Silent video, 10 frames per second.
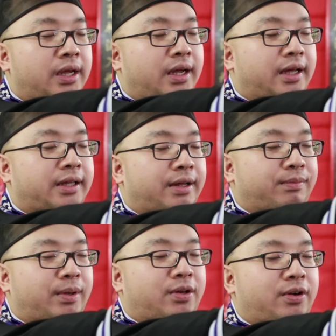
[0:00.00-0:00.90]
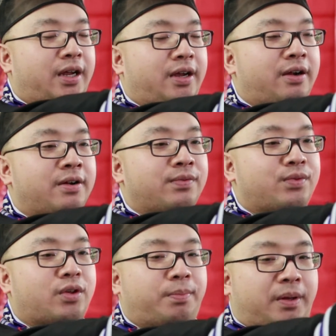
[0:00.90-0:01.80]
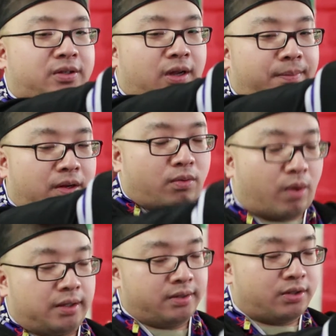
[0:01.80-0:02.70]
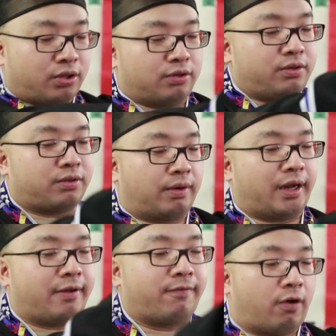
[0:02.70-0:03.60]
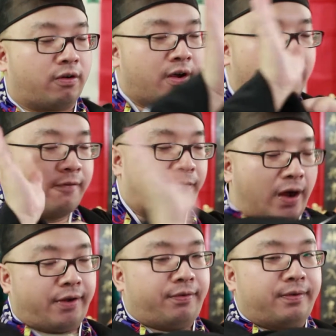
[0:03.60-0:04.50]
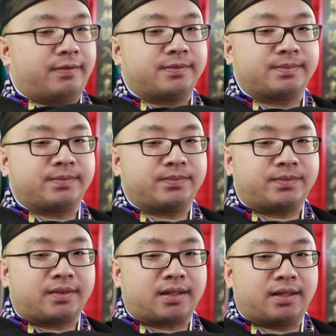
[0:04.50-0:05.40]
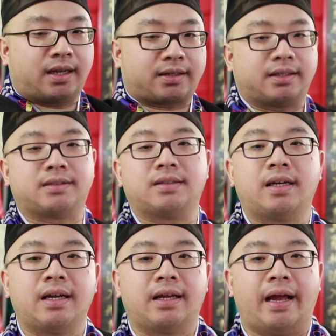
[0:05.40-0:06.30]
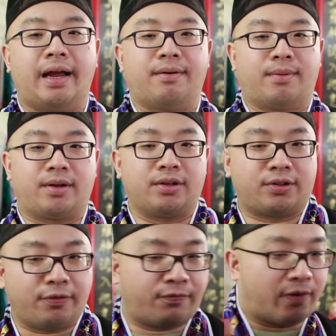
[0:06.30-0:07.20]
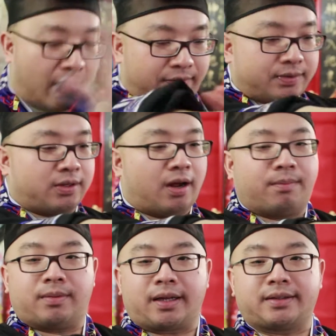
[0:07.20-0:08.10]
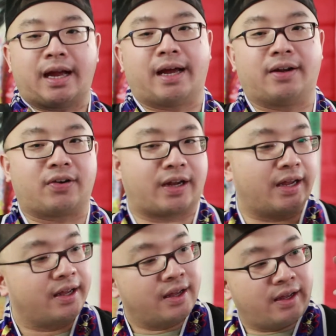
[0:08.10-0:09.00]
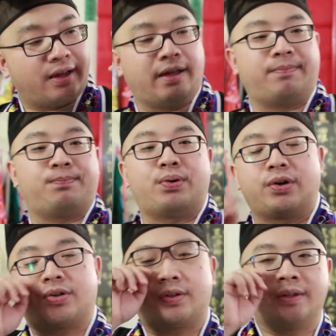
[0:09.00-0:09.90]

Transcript: And then when you're here, you'll be stomping 1, 2, 3, 4, 5, like this. And when you do 5 stomp like that, okay, it push